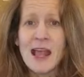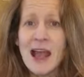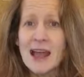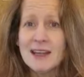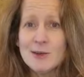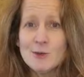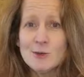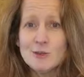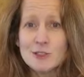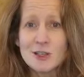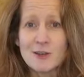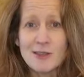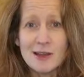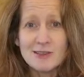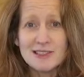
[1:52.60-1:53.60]
And it
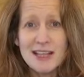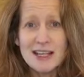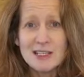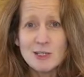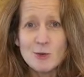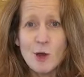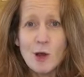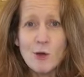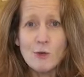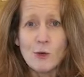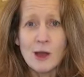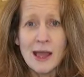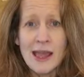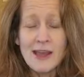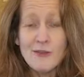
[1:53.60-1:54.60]
also, they'll say to you, oh,
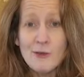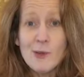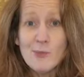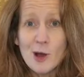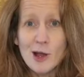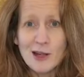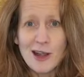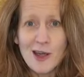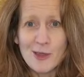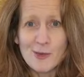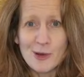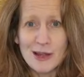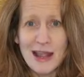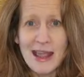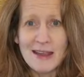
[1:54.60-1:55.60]
if we put another
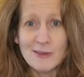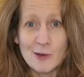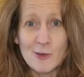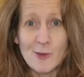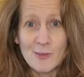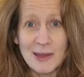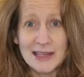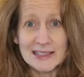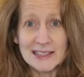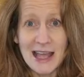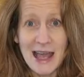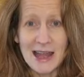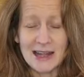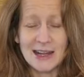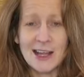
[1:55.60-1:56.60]
one here, it would be a
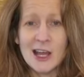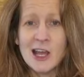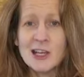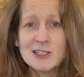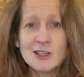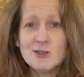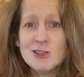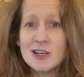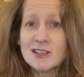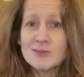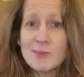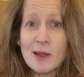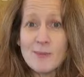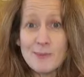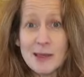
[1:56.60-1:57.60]
10. So just
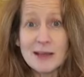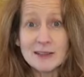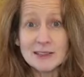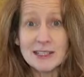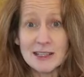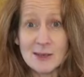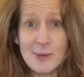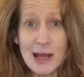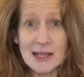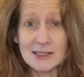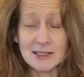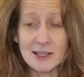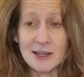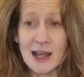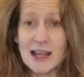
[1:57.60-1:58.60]
by building the
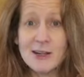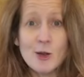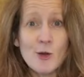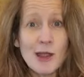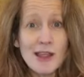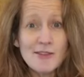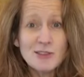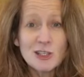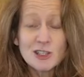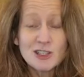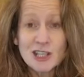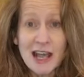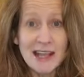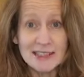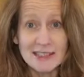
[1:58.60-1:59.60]
pattern and not just
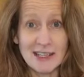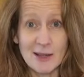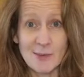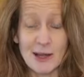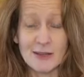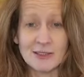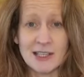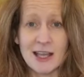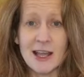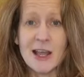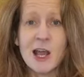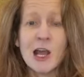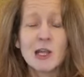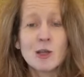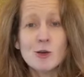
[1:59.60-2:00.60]
chatting about it,
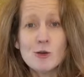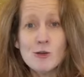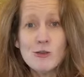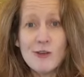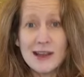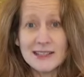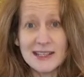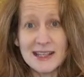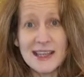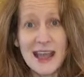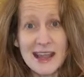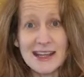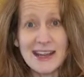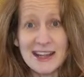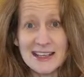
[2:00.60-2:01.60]
you're already
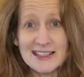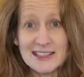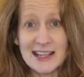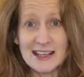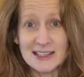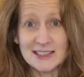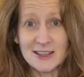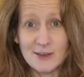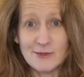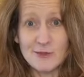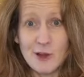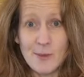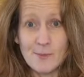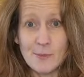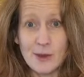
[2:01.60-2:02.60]
gaining a sense of
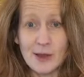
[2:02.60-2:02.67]
number.